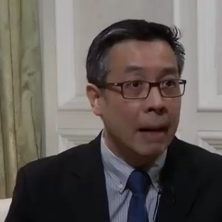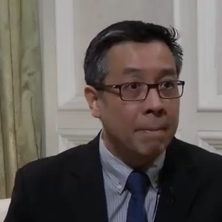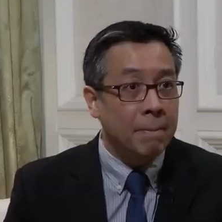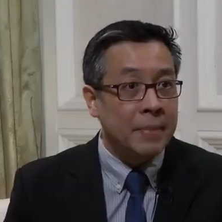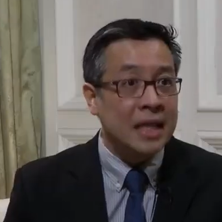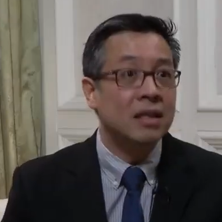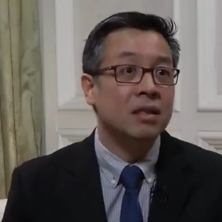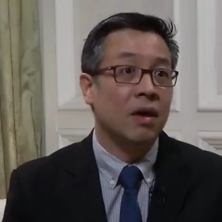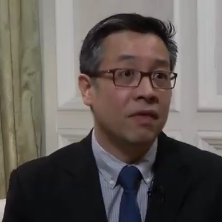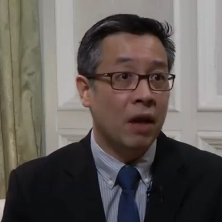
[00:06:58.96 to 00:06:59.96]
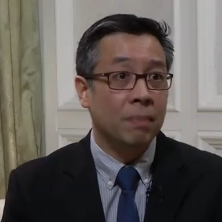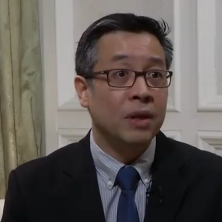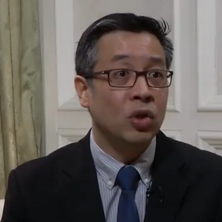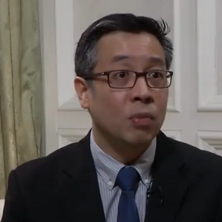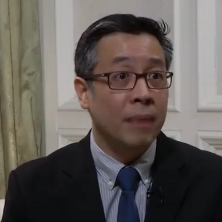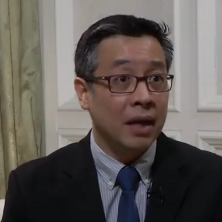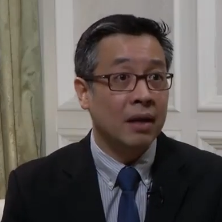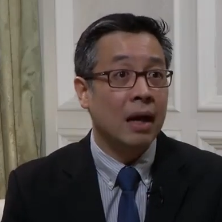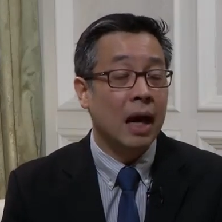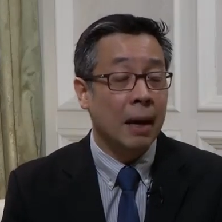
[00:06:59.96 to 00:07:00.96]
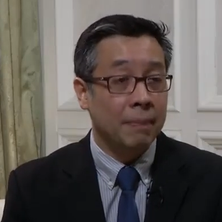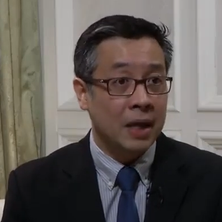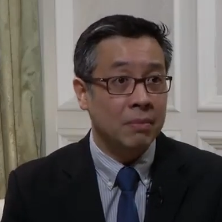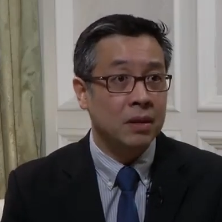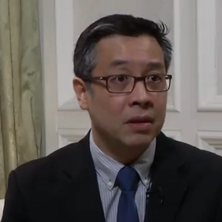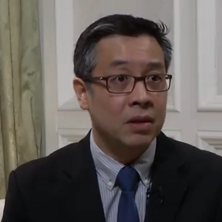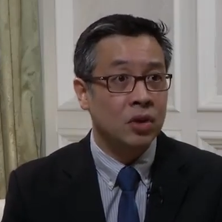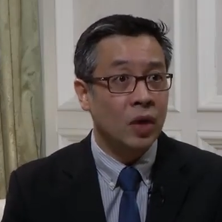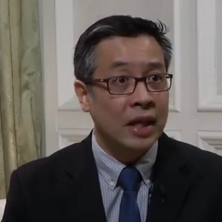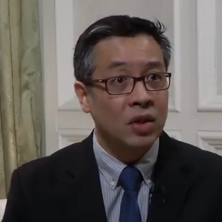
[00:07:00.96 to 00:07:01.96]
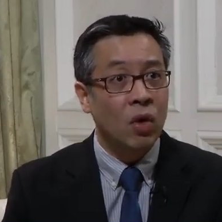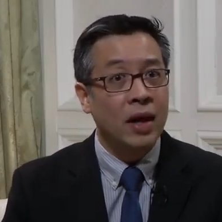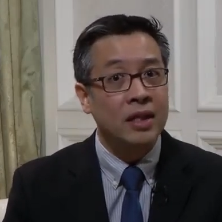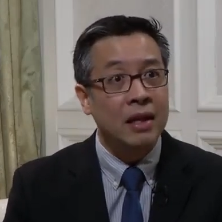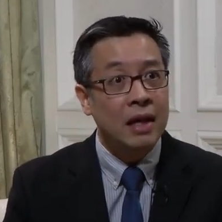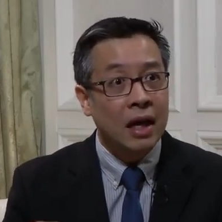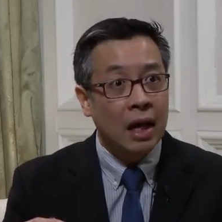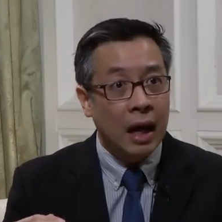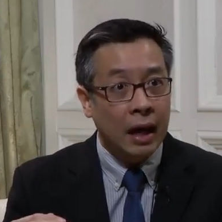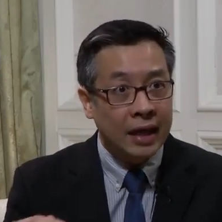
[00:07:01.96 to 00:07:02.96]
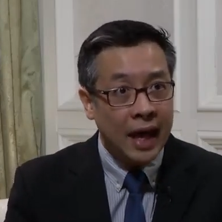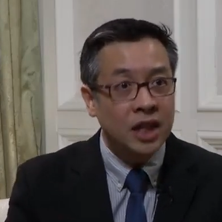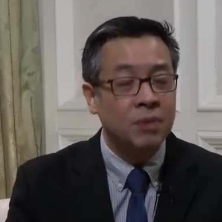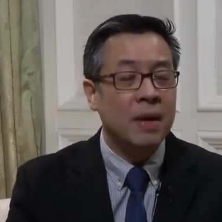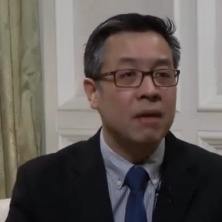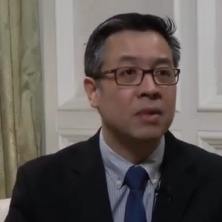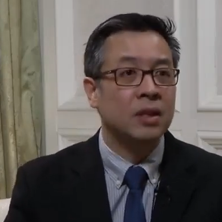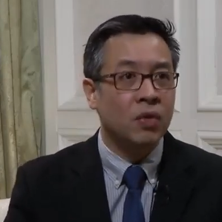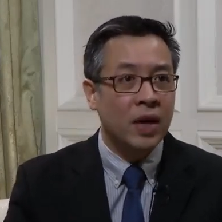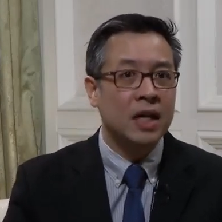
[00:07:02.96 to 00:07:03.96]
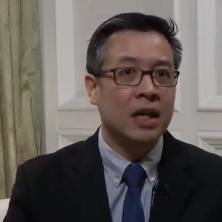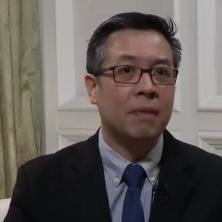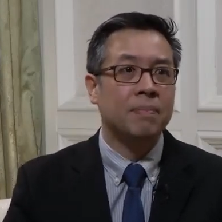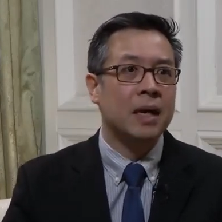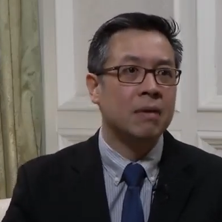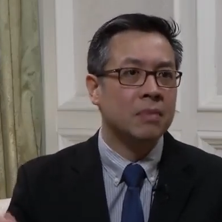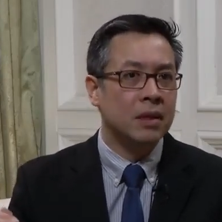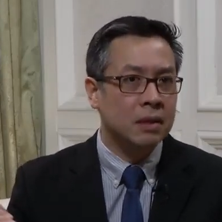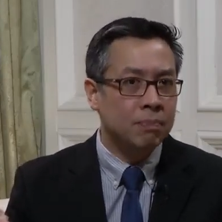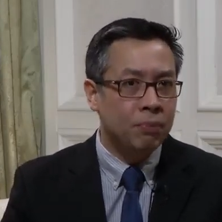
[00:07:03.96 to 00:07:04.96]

a means of helping you make payments. So as long as cash payments, credit card payments,